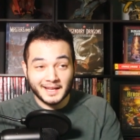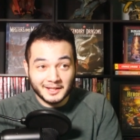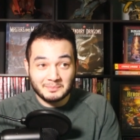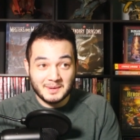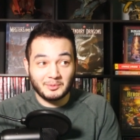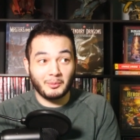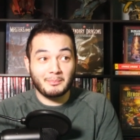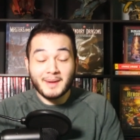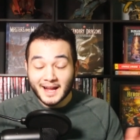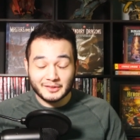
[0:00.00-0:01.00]
I think people
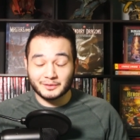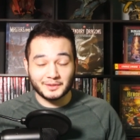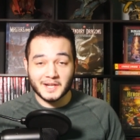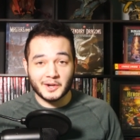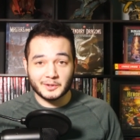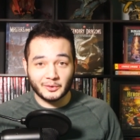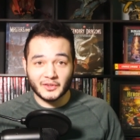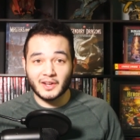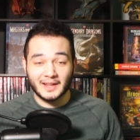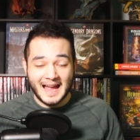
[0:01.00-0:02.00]
massively
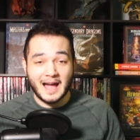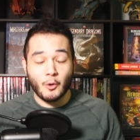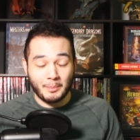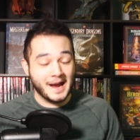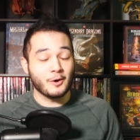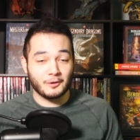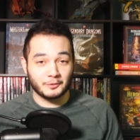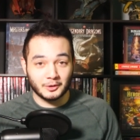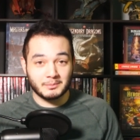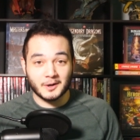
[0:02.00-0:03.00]
undersell how
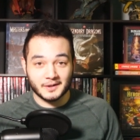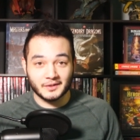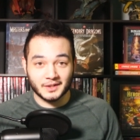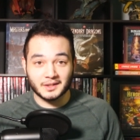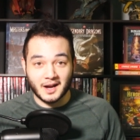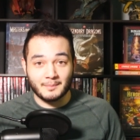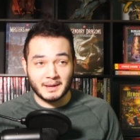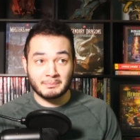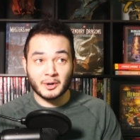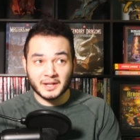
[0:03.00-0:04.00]
powerful a bard is in
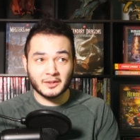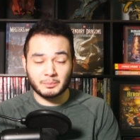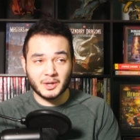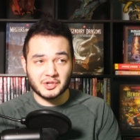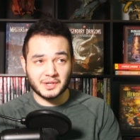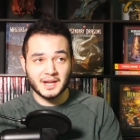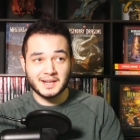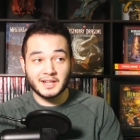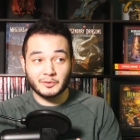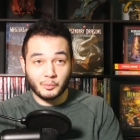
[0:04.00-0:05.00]
combat. Bardic Inspiration
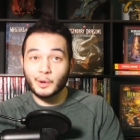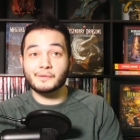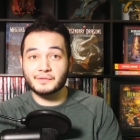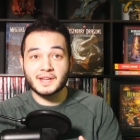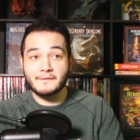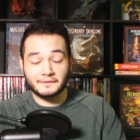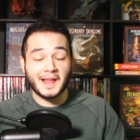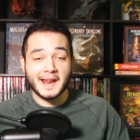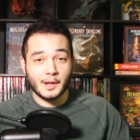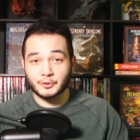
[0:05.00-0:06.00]
is one of the
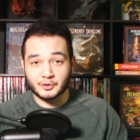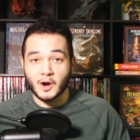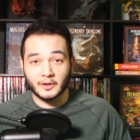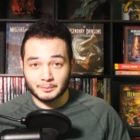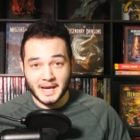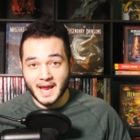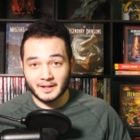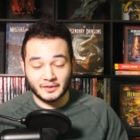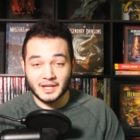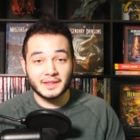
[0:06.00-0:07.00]
flat out strongest
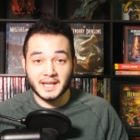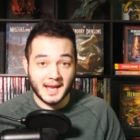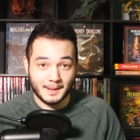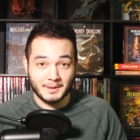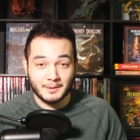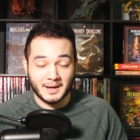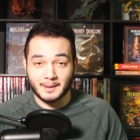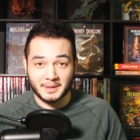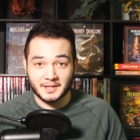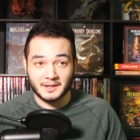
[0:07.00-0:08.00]
mechanics in the game, in
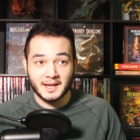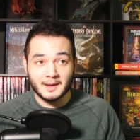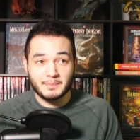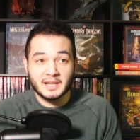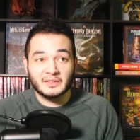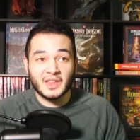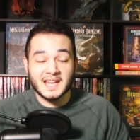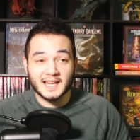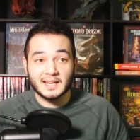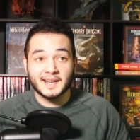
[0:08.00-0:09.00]
my opinion, because
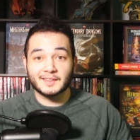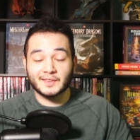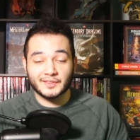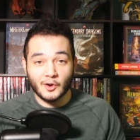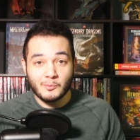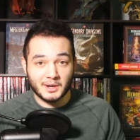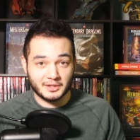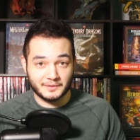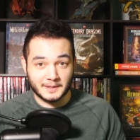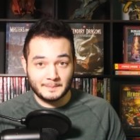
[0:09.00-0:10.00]
they get so
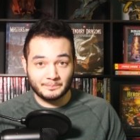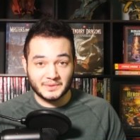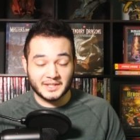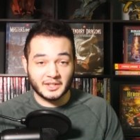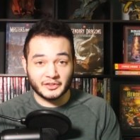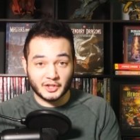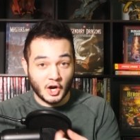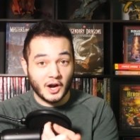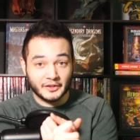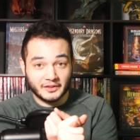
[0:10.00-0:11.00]
much of it. It doesn't
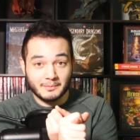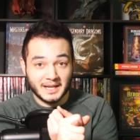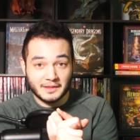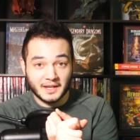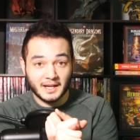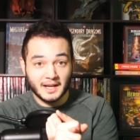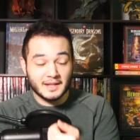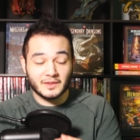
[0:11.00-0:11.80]
cost them anything.